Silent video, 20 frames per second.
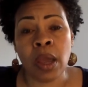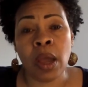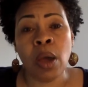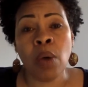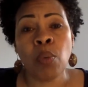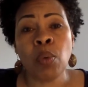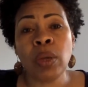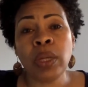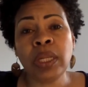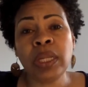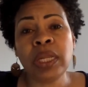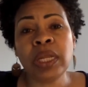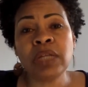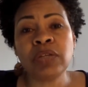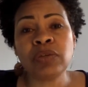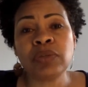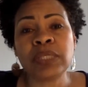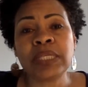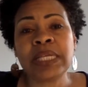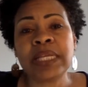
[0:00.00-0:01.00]
One of the
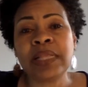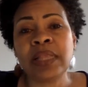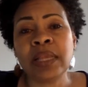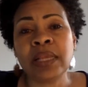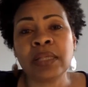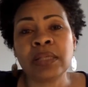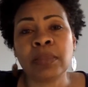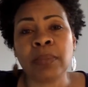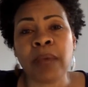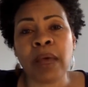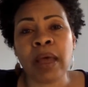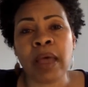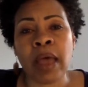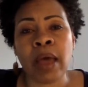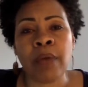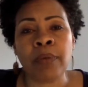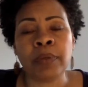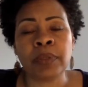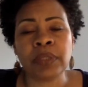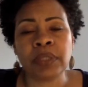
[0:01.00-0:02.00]
interesting things about
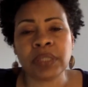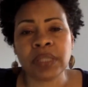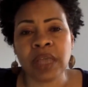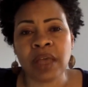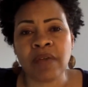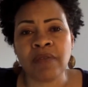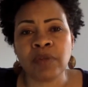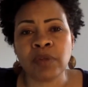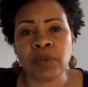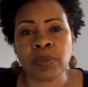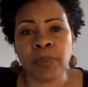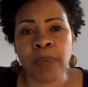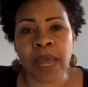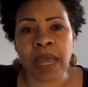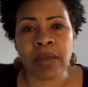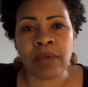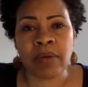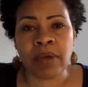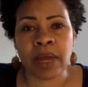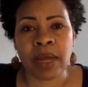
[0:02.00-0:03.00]
Albert DeSalvo's
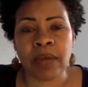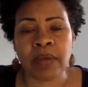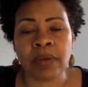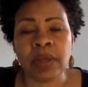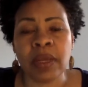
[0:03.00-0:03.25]
background